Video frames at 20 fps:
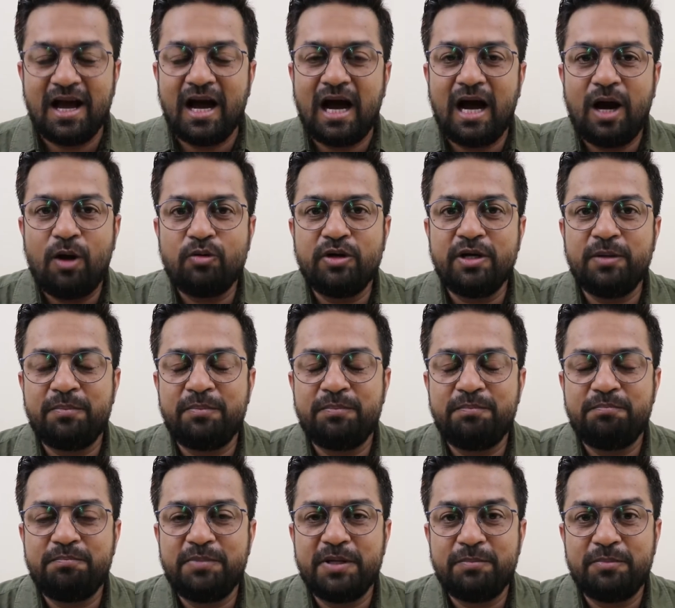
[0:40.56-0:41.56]
How did
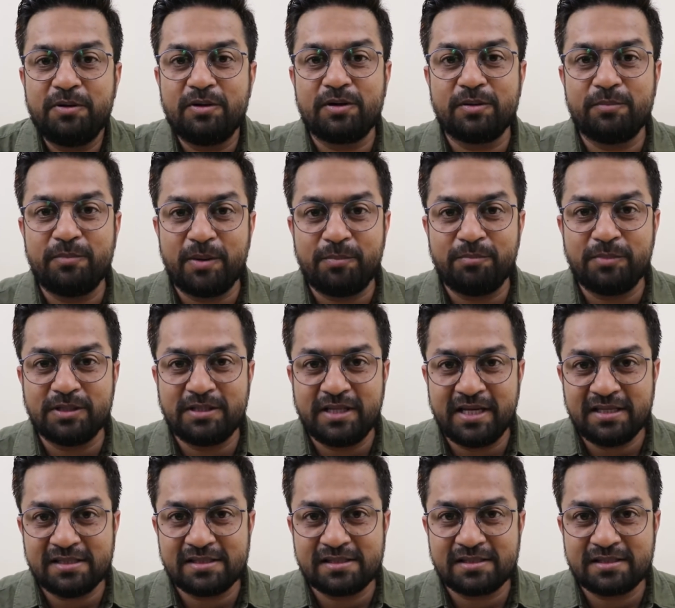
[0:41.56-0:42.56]
people remember
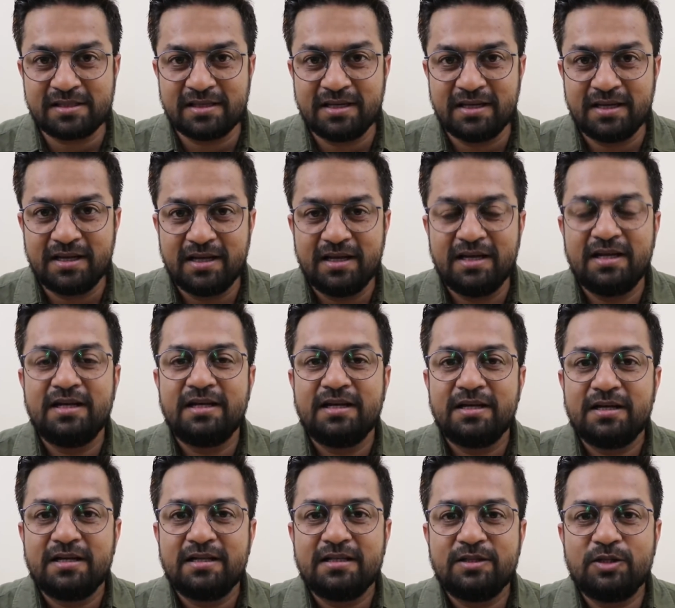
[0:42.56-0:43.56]
things?
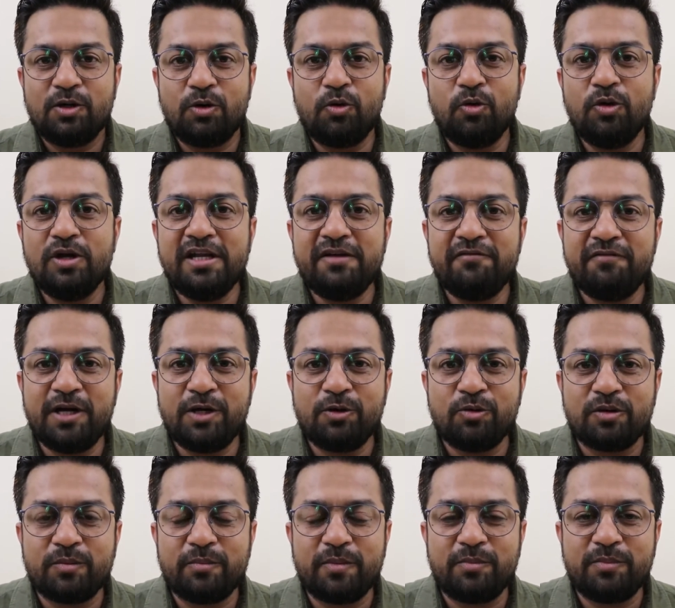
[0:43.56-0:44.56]
The only way
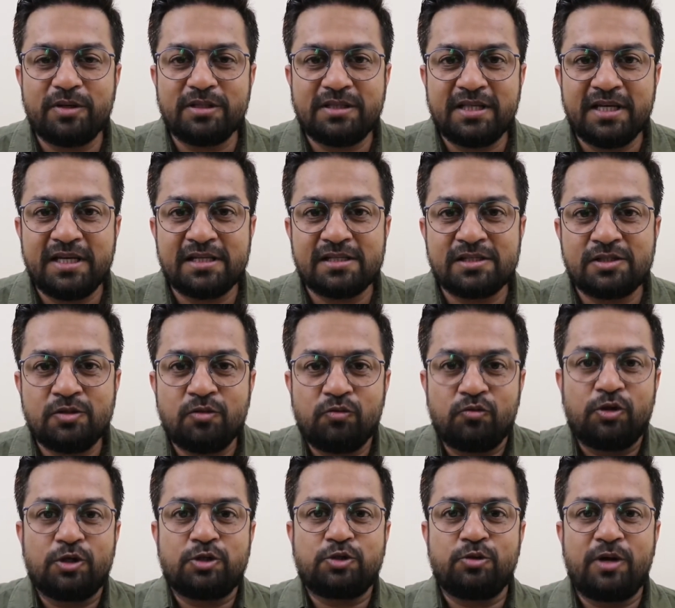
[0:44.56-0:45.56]
to remember things
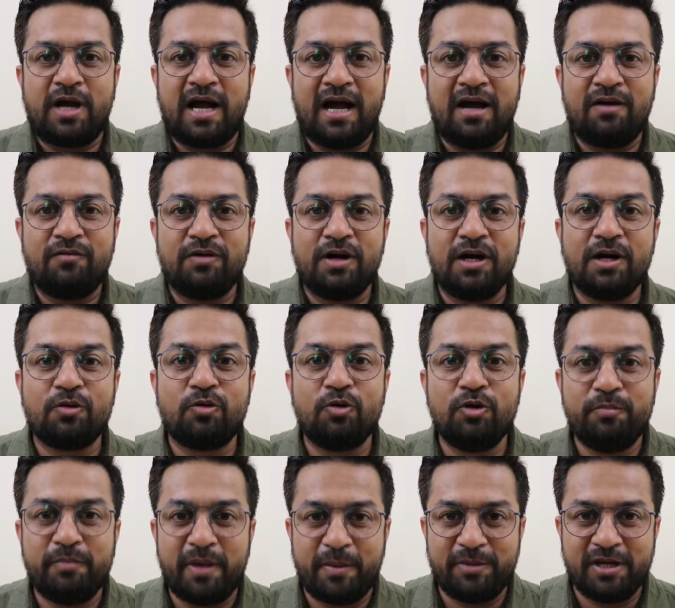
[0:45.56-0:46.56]
was to have a
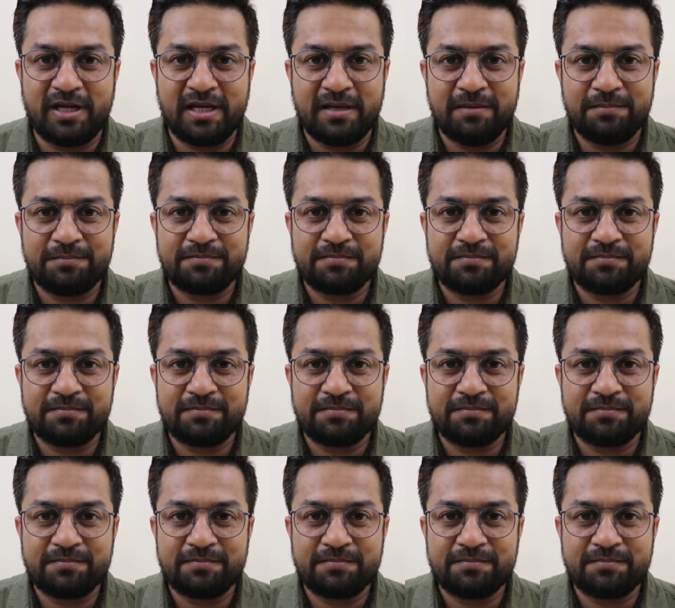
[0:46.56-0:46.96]
good memory.